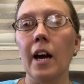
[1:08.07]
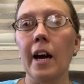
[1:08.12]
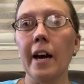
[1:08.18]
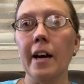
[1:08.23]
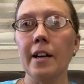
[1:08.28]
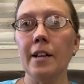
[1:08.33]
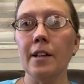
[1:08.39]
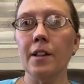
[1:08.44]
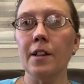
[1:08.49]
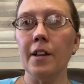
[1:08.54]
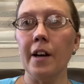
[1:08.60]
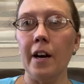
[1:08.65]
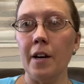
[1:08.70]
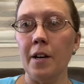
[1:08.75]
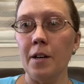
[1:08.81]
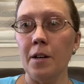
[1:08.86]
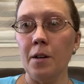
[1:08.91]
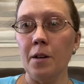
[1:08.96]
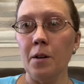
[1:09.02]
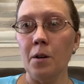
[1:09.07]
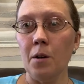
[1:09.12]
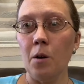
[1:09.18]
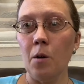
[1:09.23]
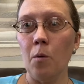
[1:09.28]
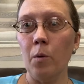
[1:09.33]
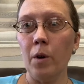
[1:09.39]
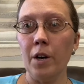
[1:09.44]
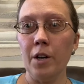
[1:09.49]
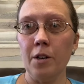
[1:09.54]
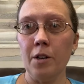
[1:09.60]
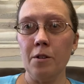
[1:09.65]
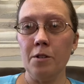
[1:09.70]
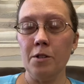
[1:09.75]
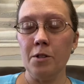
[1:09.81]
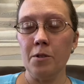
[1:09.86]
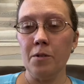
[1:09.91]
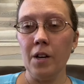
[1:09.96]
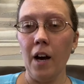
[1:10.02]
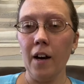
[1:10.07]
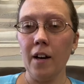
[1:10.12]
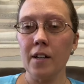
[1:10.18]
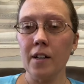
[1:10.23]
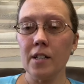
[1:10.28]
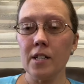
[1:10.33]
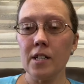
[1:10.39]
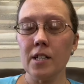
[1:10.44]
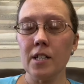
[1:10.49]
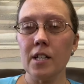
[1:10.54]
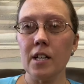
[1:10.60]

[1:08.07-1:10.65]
And then what you do next